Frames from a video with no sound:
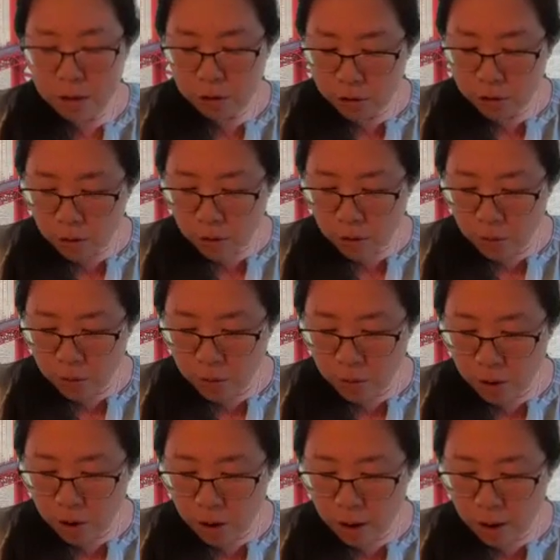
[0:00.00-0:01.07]
So
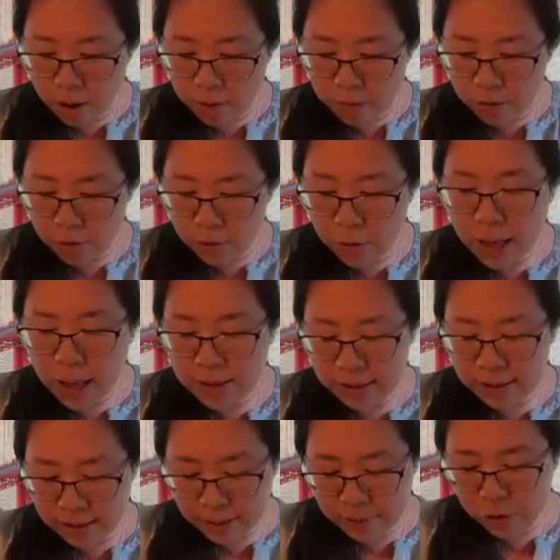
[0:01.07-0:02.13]
that
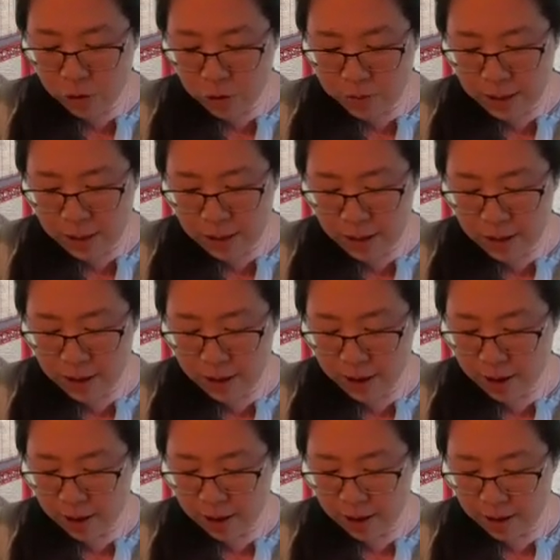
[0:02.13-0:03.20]
seems to be
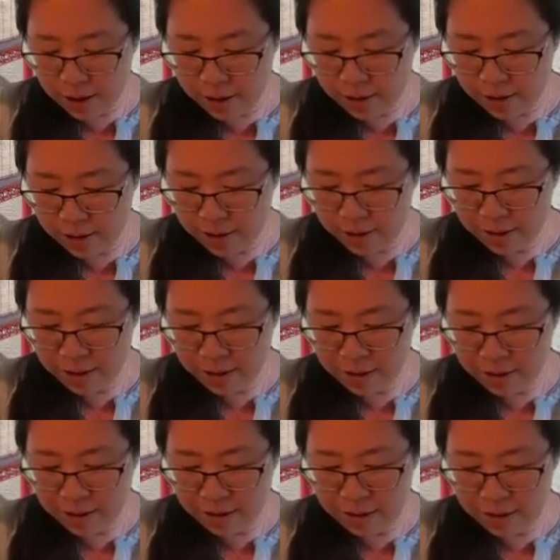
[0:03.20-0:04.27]

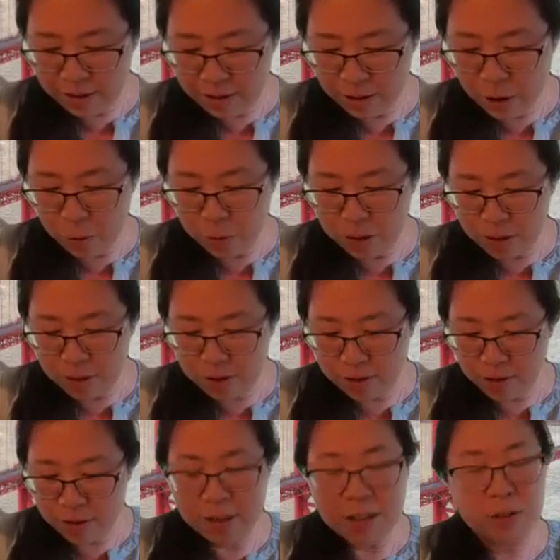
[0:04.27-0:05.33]

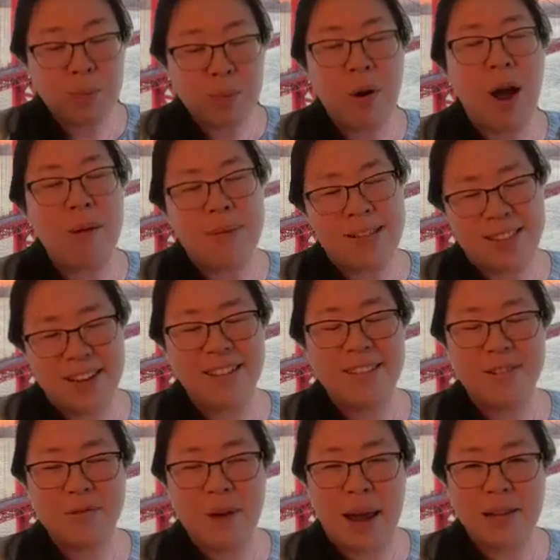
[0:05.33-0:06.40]
it's
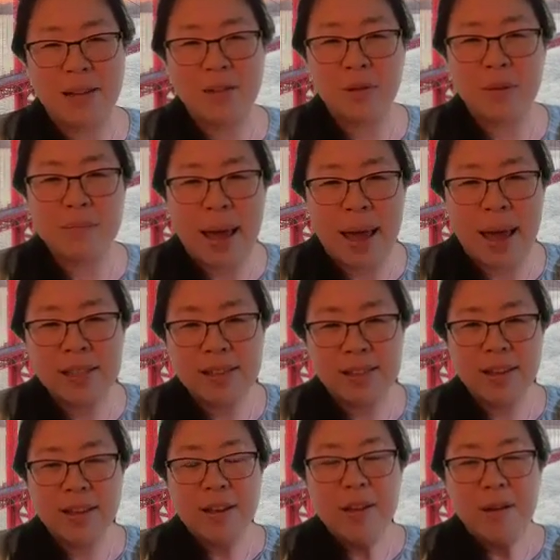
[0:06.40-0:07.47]
promising, right? So the
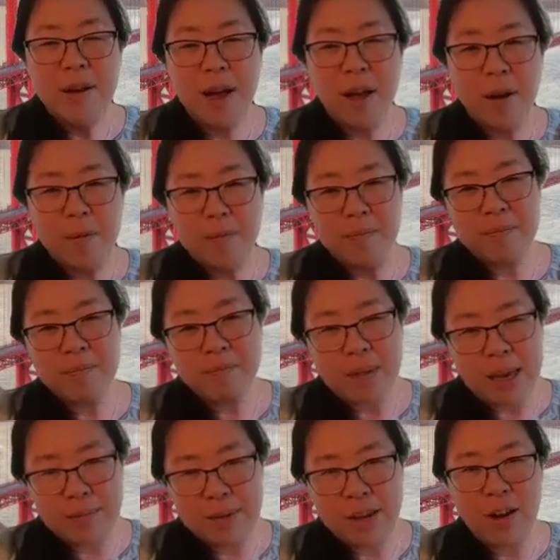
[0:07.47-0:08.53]
banks
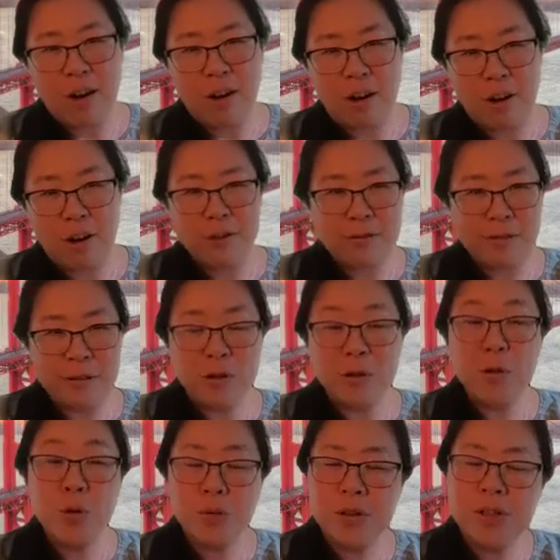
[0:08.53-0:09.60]
maybe are
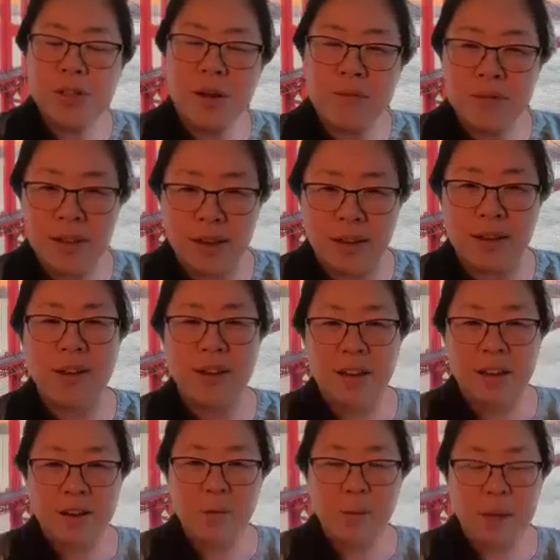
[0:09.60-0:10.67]
doing something
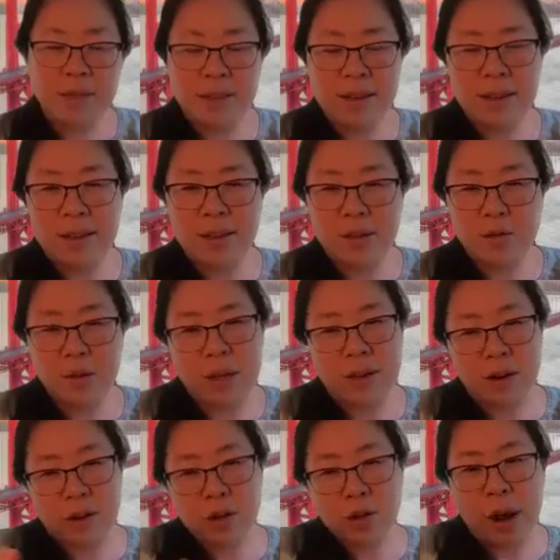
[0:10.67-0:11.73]
here within industry.
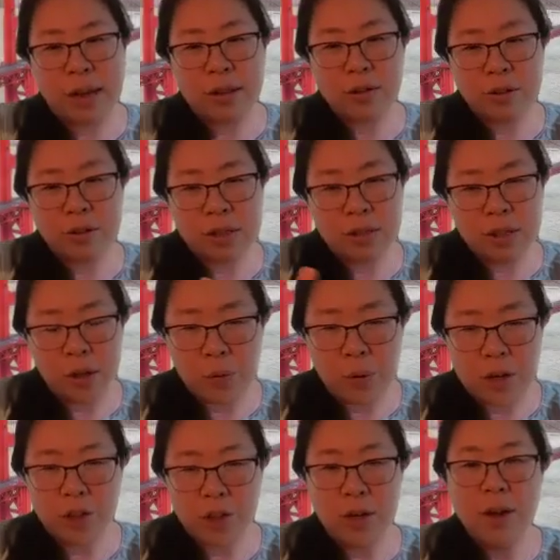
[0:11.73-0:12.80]
They're trying to
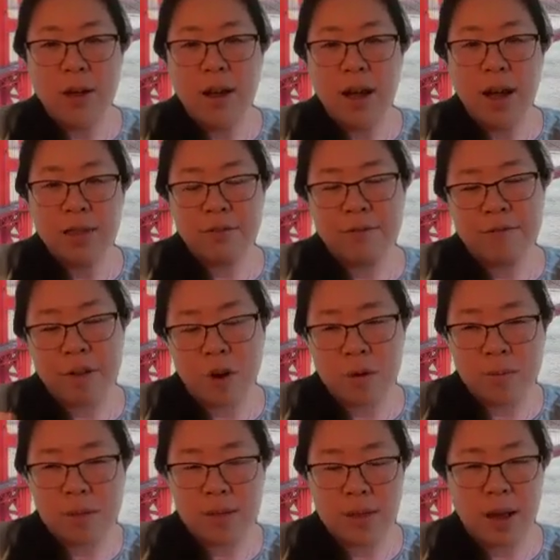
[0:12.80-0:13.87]
distinguish the
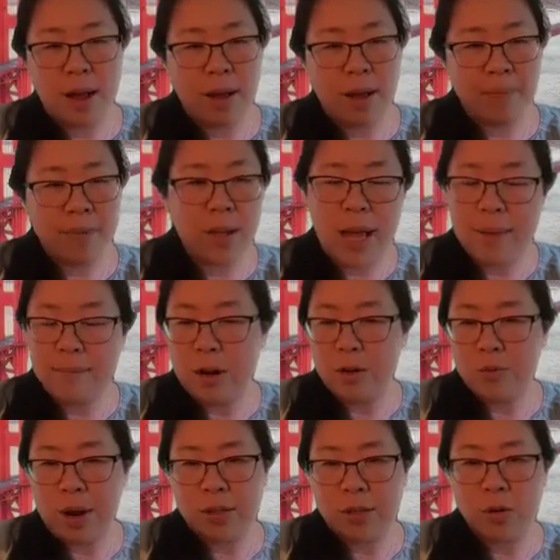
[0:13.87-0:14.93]
firm's
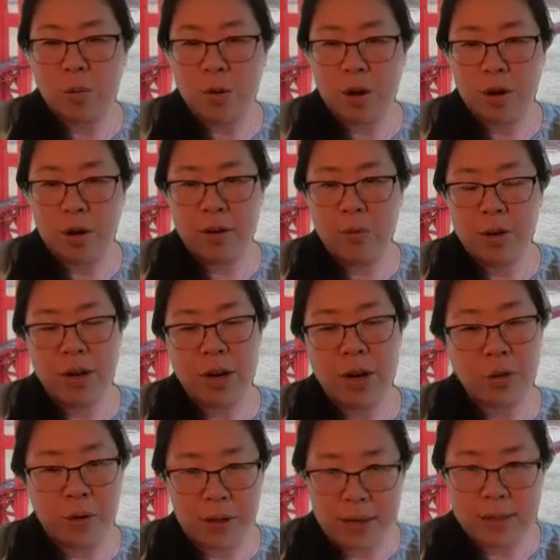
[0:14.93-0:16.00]
climate risk or their
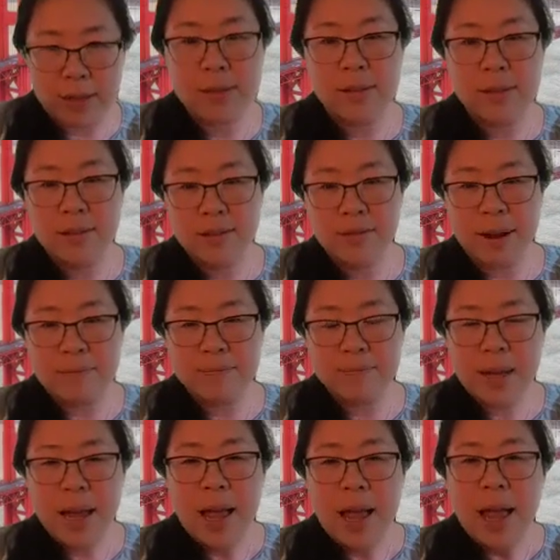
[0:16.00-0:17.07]
greenness, right?
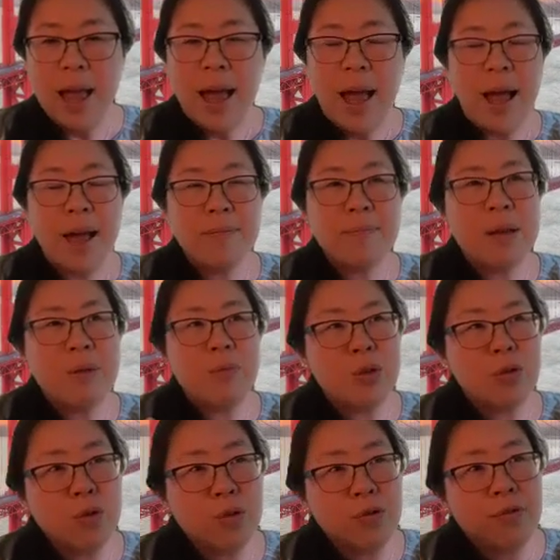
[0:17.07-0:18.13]
But we
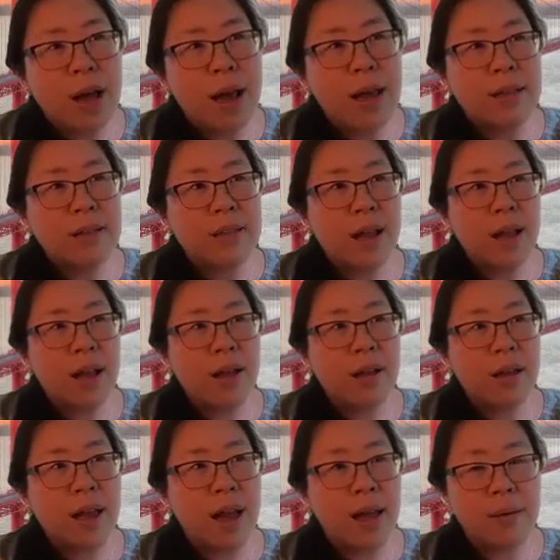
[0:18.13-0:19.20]
do find,
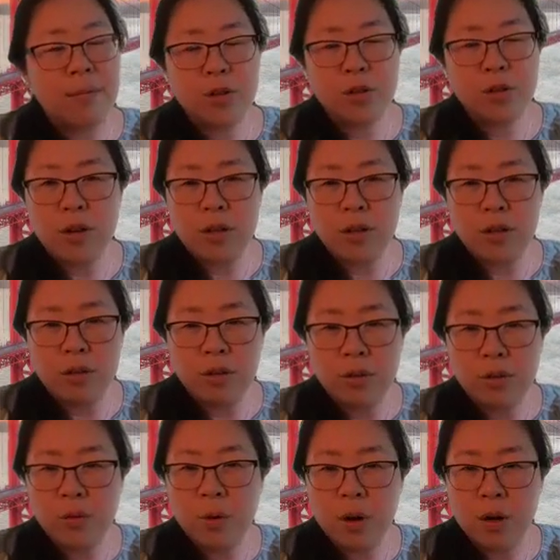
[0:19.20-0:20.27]
I'm sure
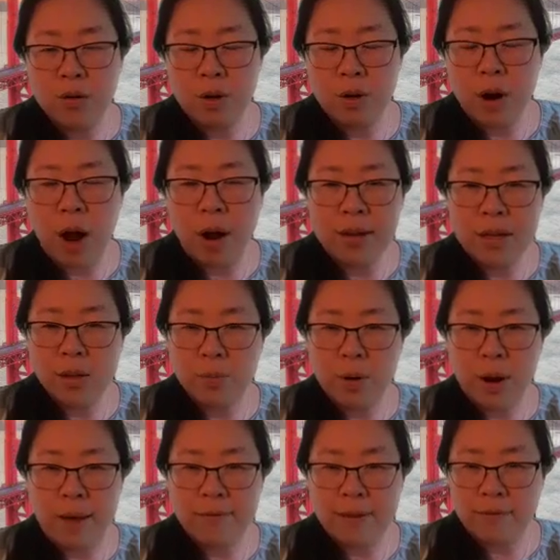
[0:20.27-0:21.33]
you or your audience
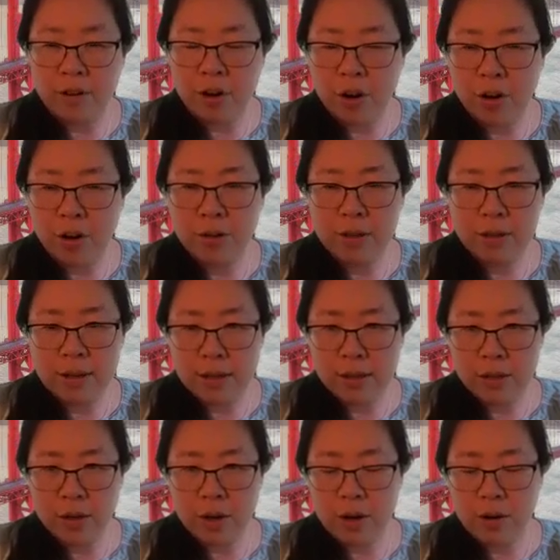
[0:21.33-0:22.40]
perhaps have heard
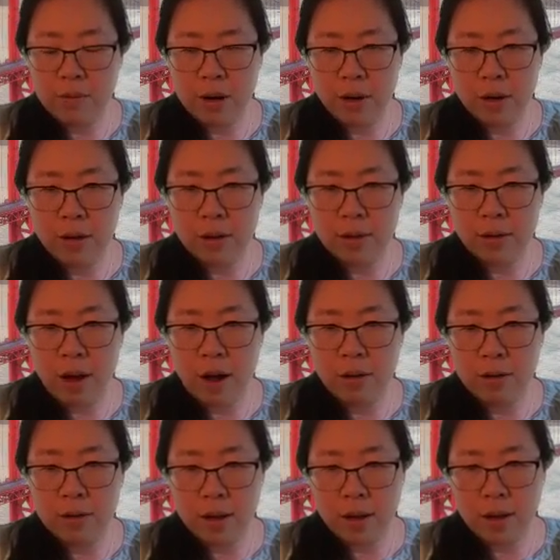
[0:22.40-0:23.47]
this term
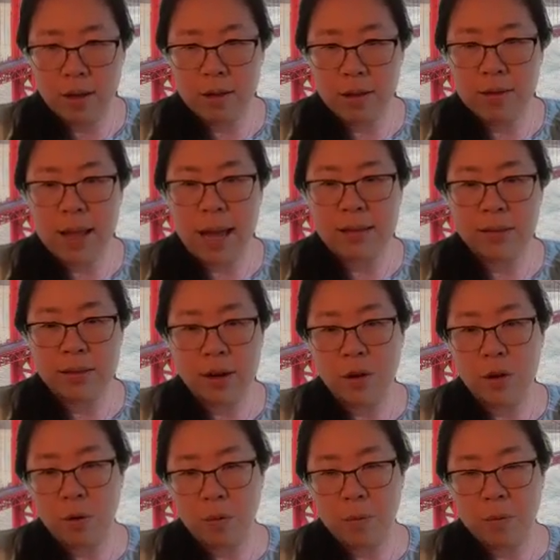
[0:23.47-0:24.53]
called the Net
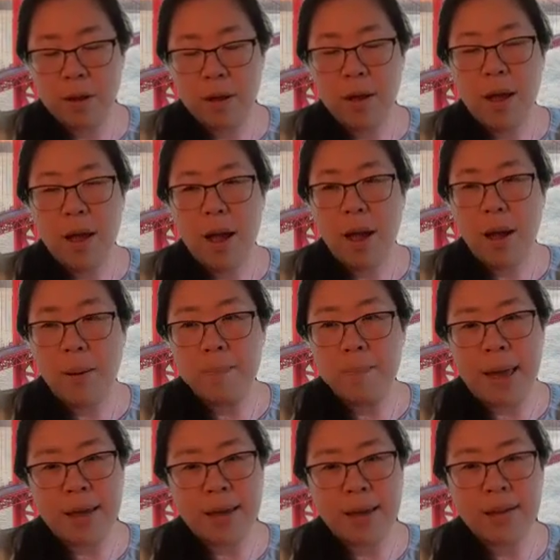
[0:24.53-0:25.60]
Zero
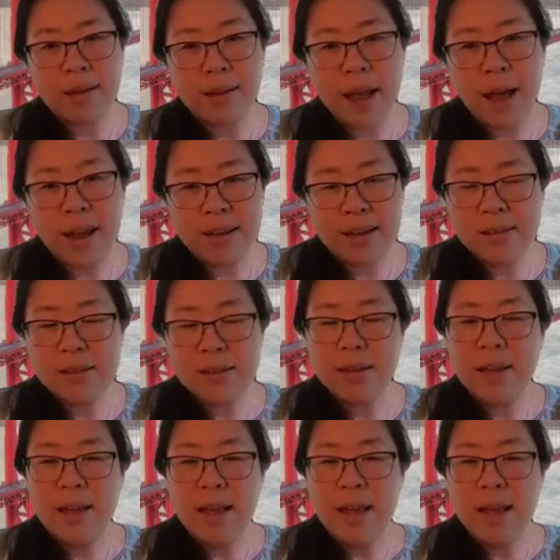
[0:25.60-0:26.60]
Banking Alliance.